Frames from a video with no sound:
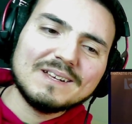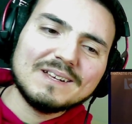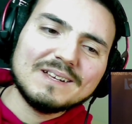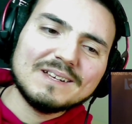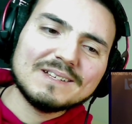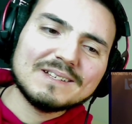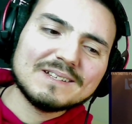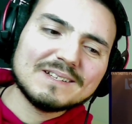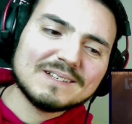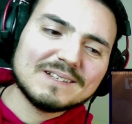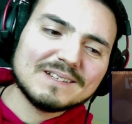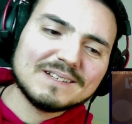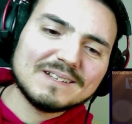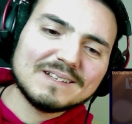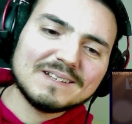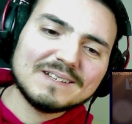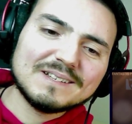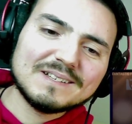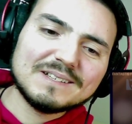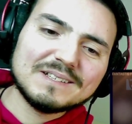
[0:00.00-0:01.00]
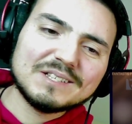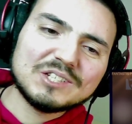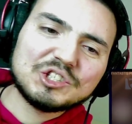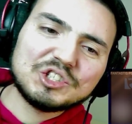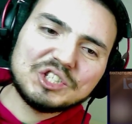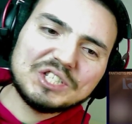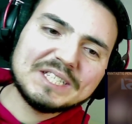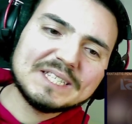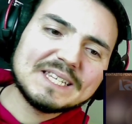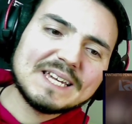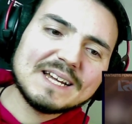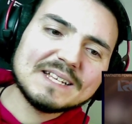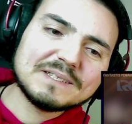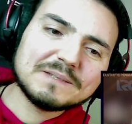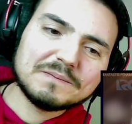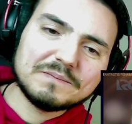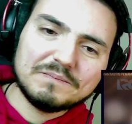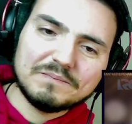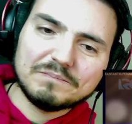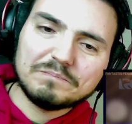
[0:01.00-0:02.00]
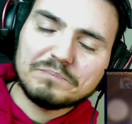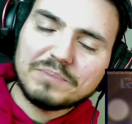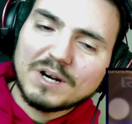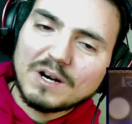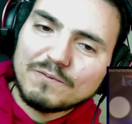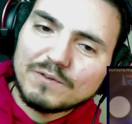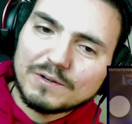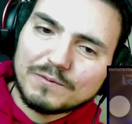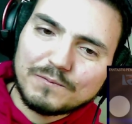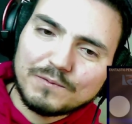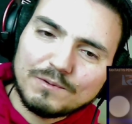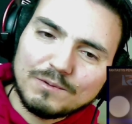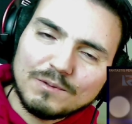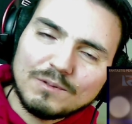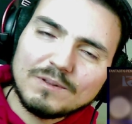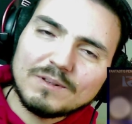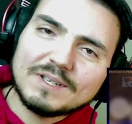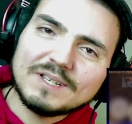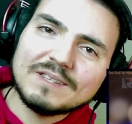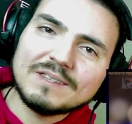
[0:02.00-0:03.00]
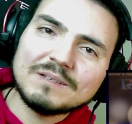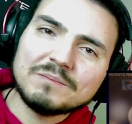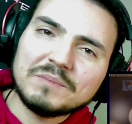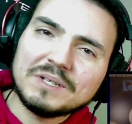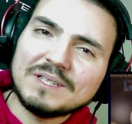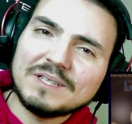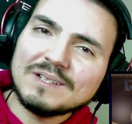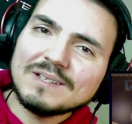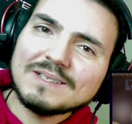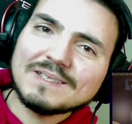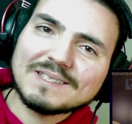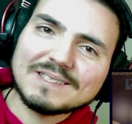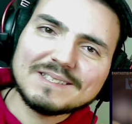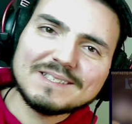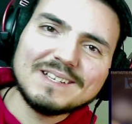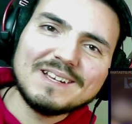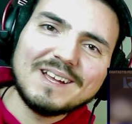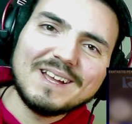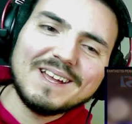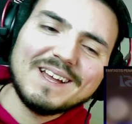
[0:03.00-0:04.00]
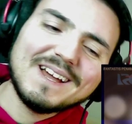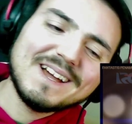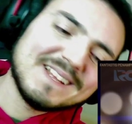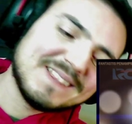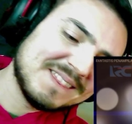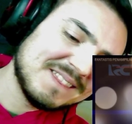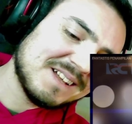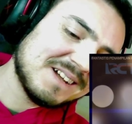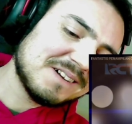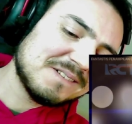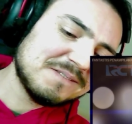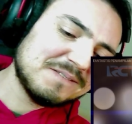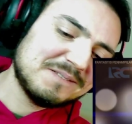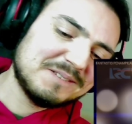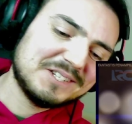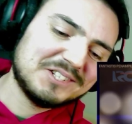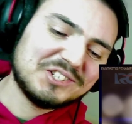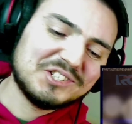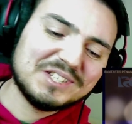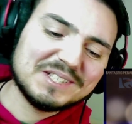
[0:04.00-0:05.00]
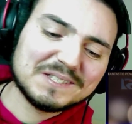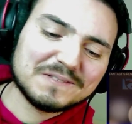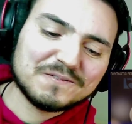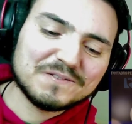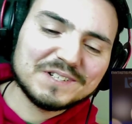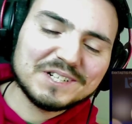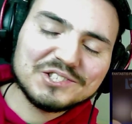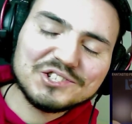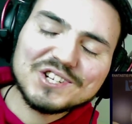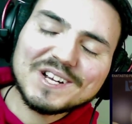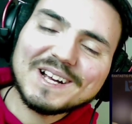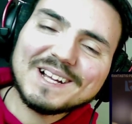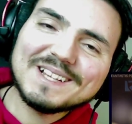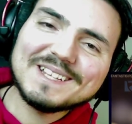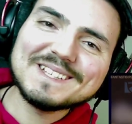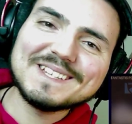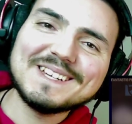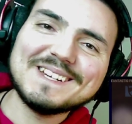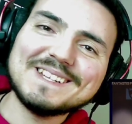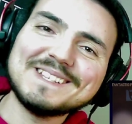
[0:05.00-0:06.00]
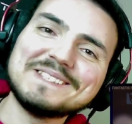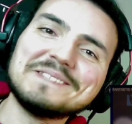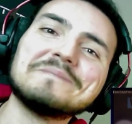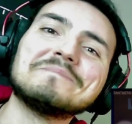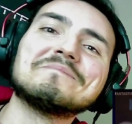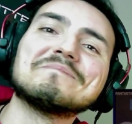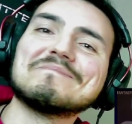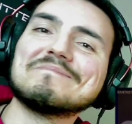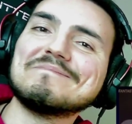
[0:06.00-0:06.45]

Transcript: Uh, she gets powerful in the middles and now she's fragile again.